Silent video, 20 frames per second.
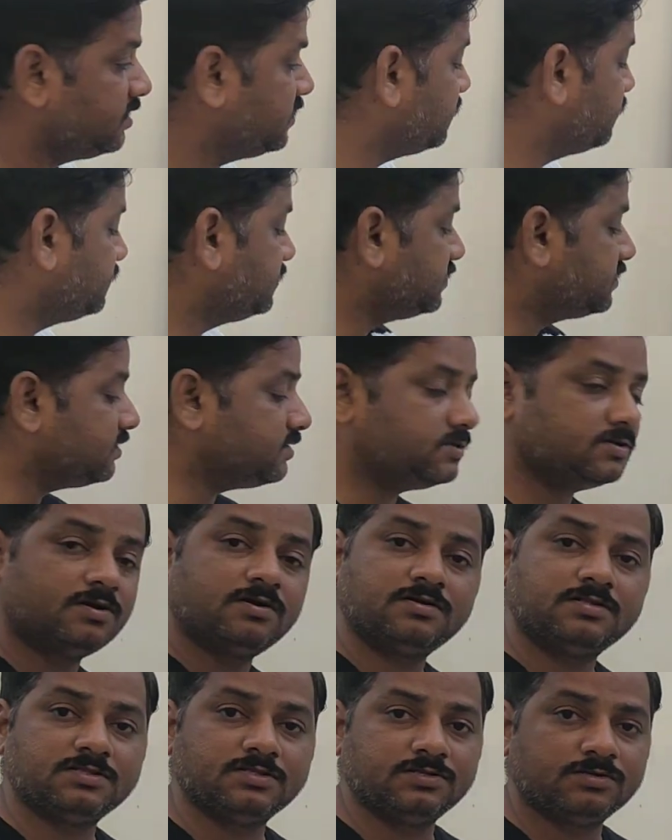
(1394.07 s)
If this is
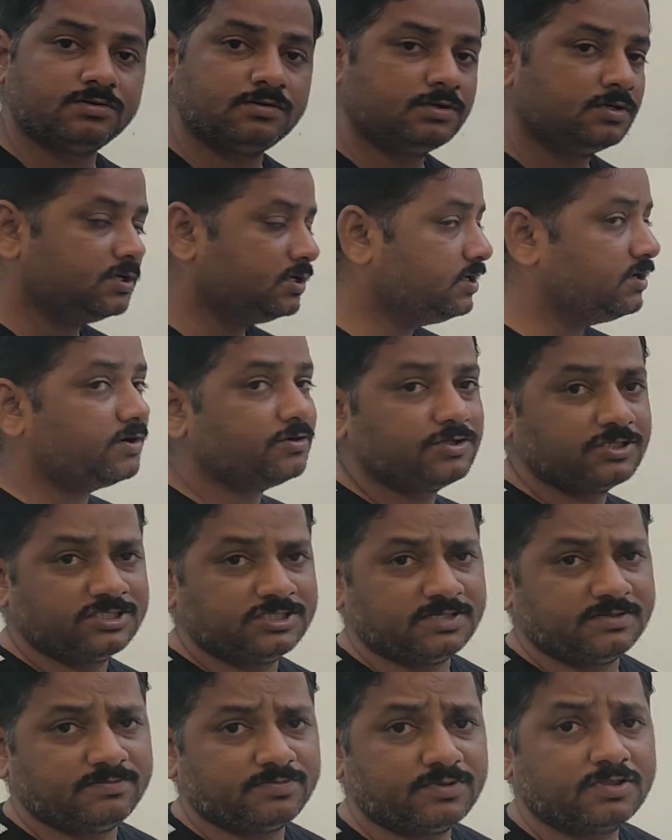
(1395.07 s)
not 0, you have to
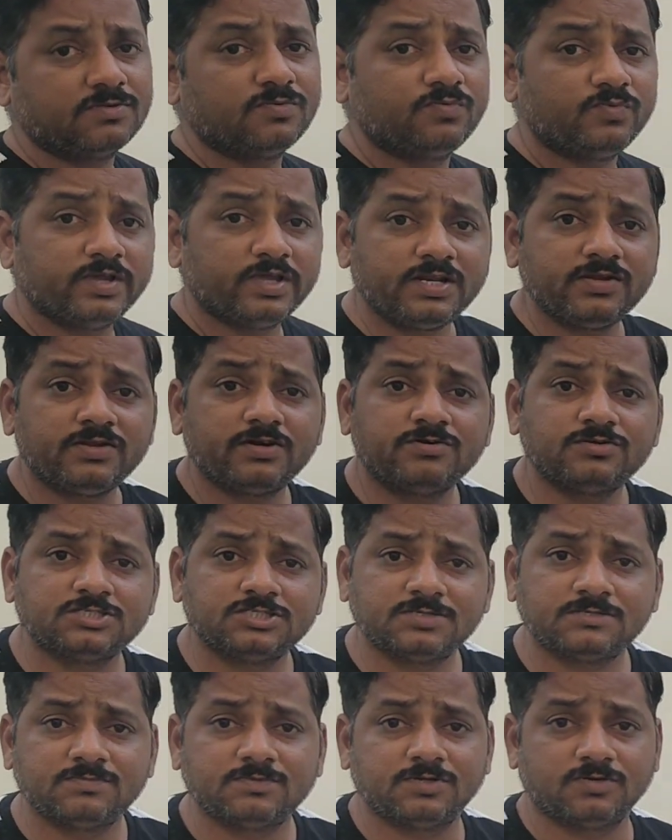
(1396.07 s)
jump. So where you have
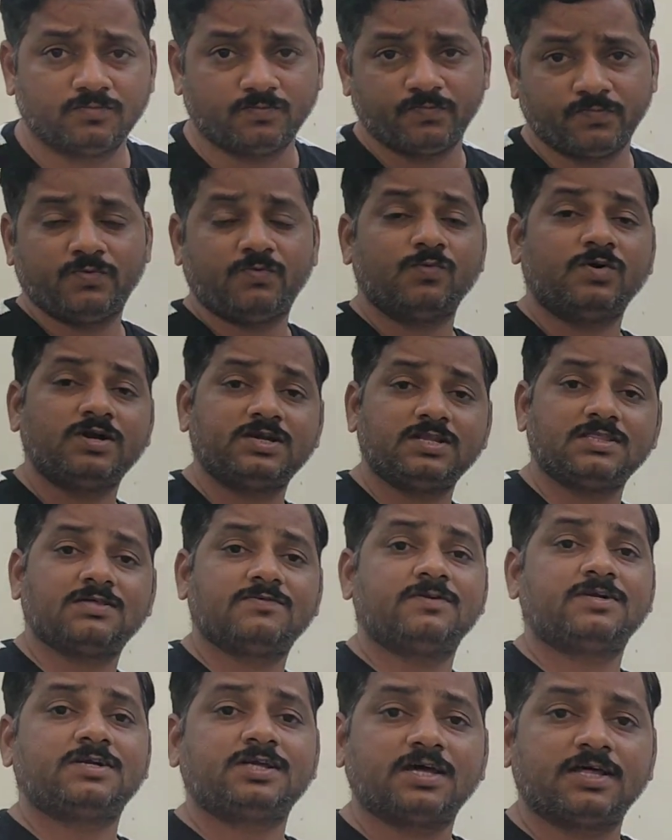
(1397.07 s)
to jump now? What is
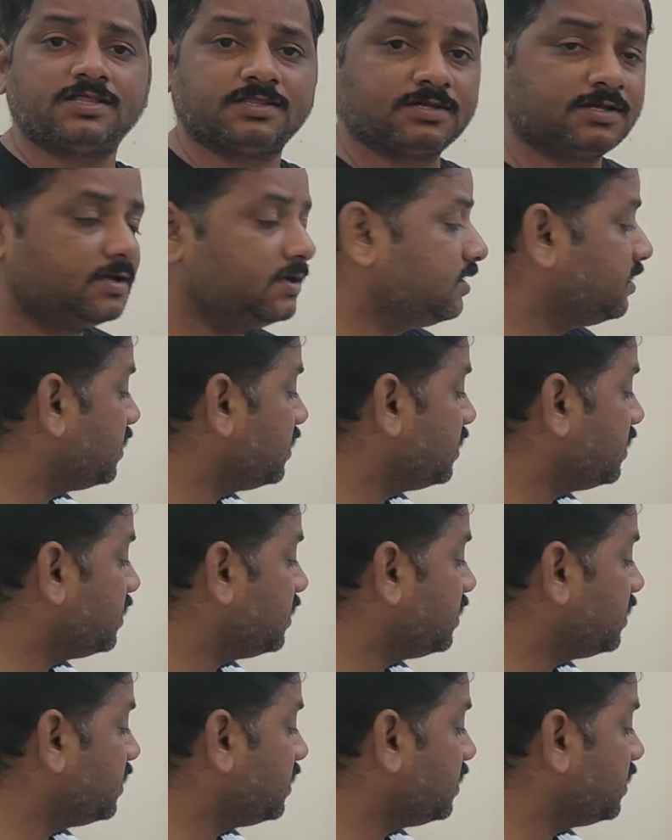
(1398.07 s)
our task?